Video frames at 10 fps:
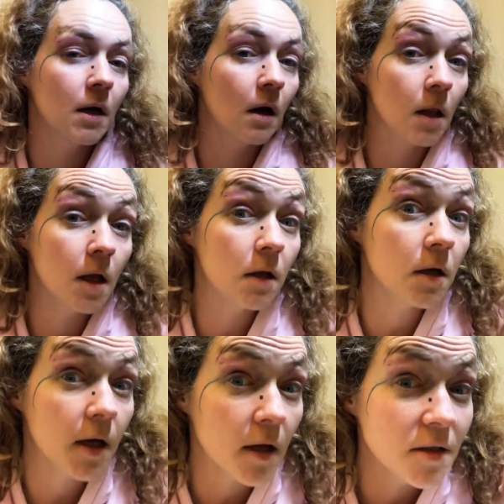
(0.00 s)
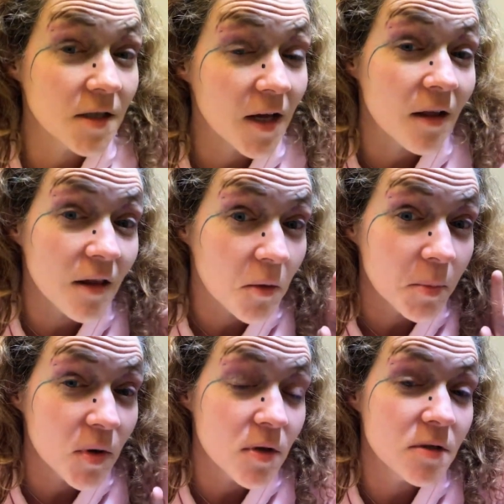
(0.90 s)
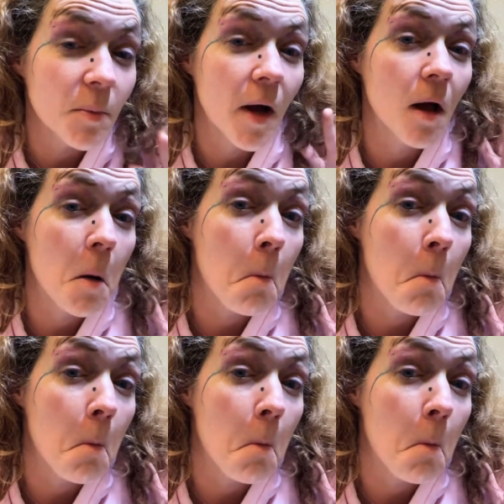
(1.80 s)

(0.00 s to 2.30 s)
Now, look, it's like a little beauty spot.